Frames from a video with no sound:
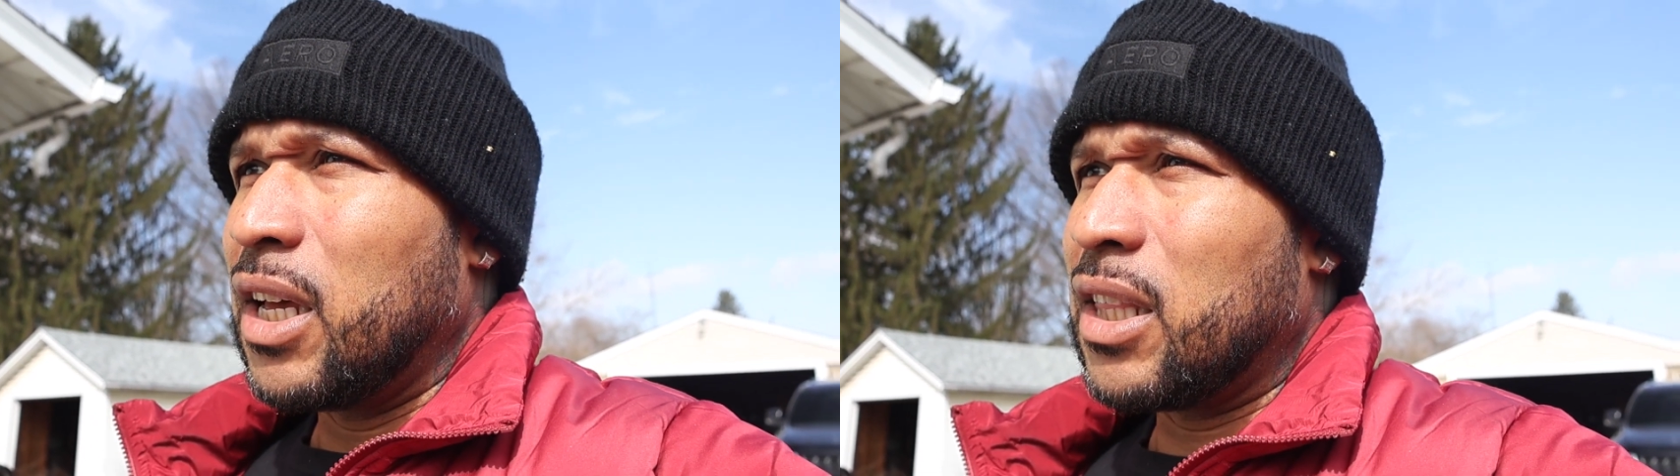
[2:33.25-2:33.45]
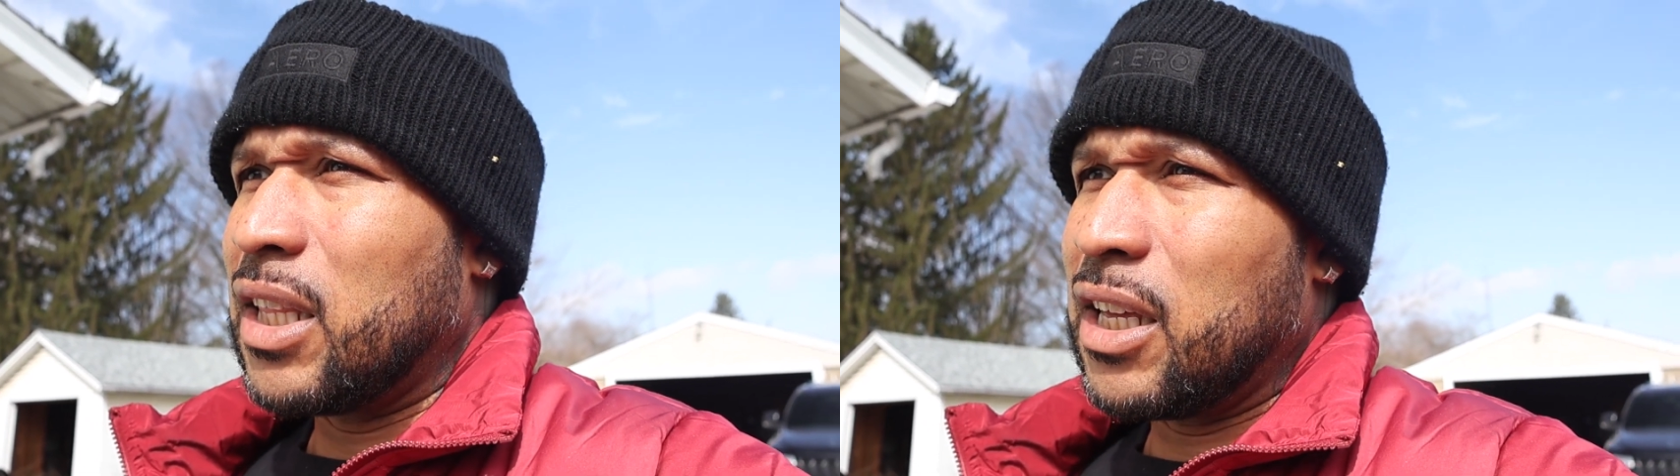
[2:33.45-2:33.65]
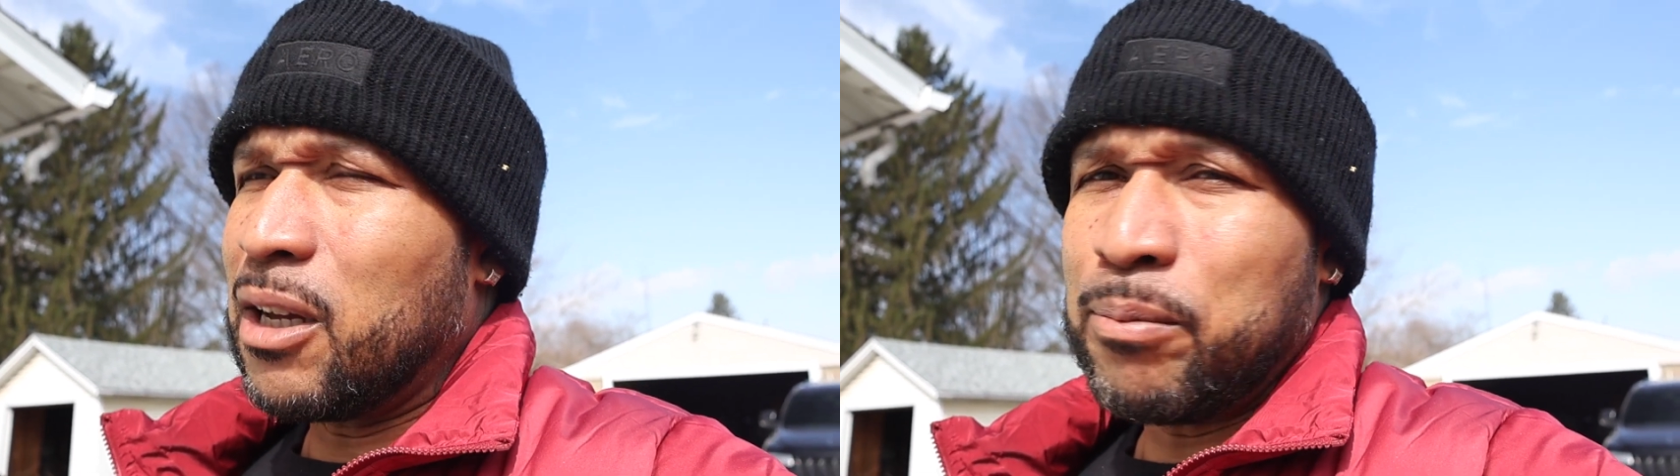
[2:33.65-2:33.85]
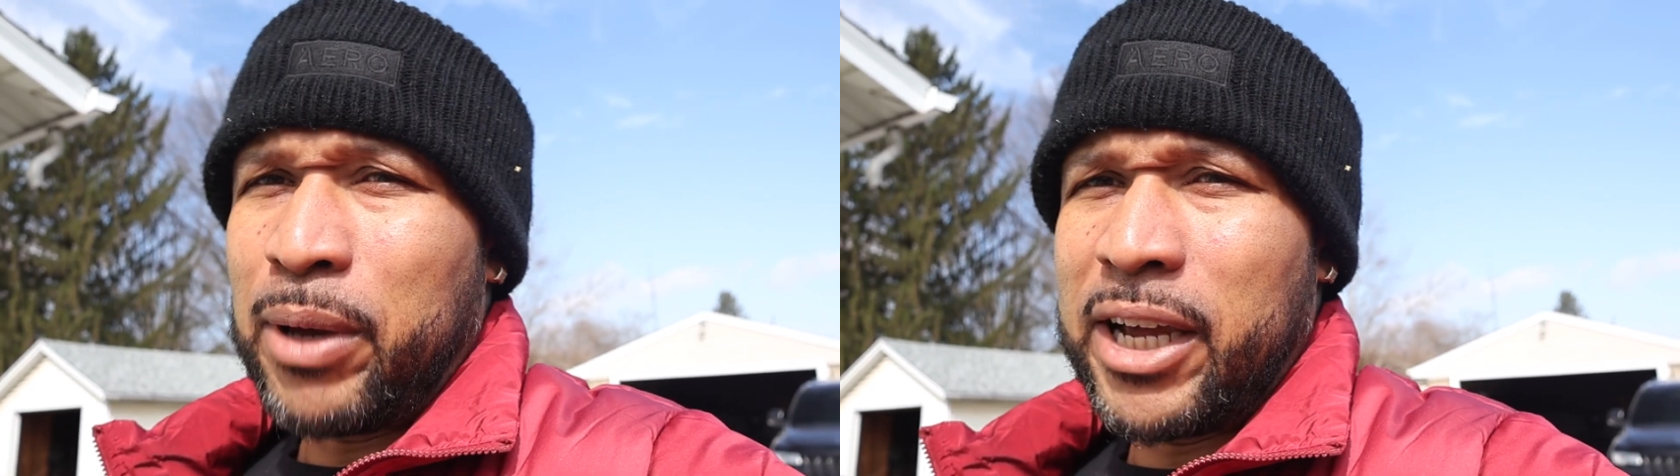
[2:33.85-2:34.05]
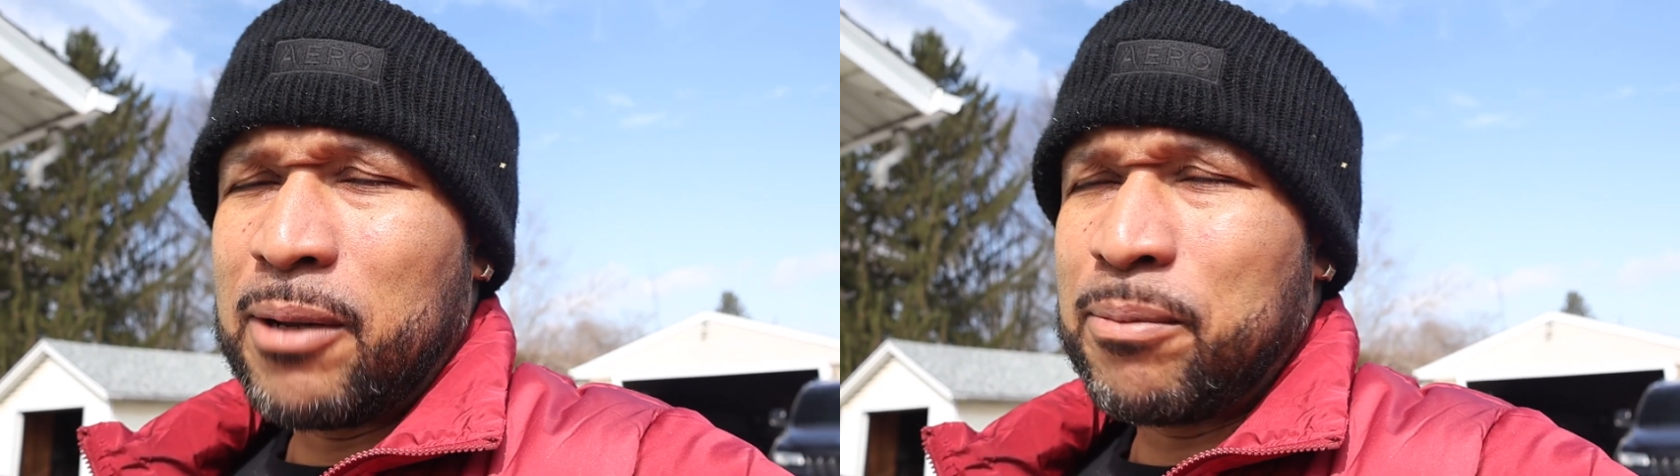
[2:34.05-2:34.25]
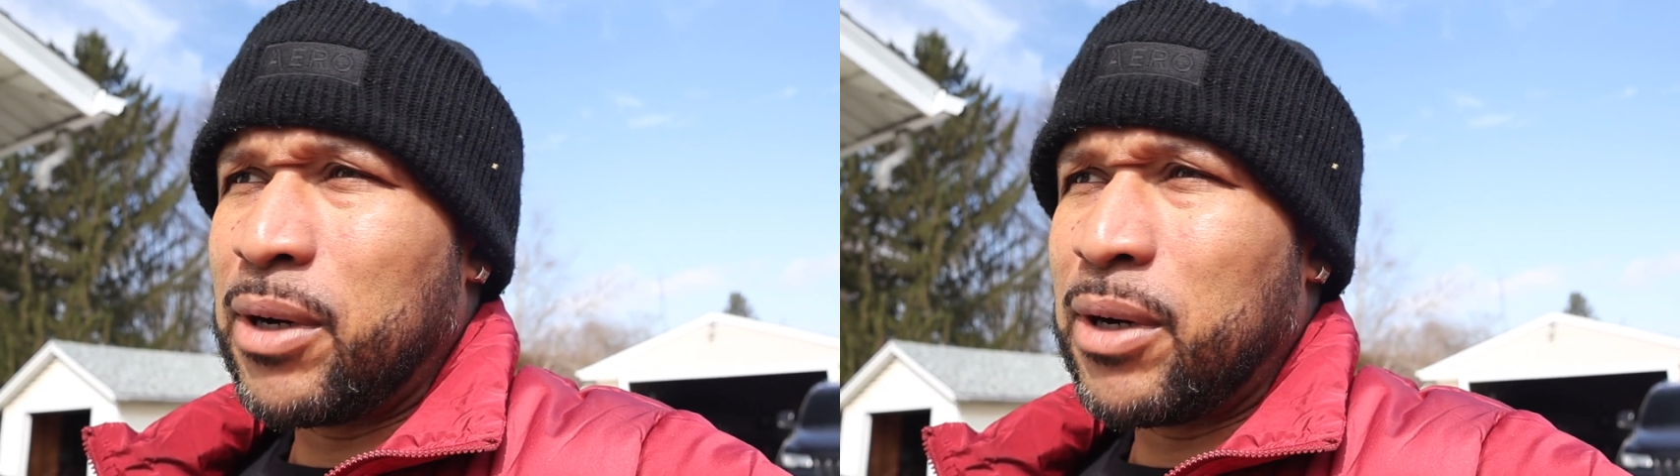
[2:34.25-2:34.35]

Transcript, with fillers: and let him paint it.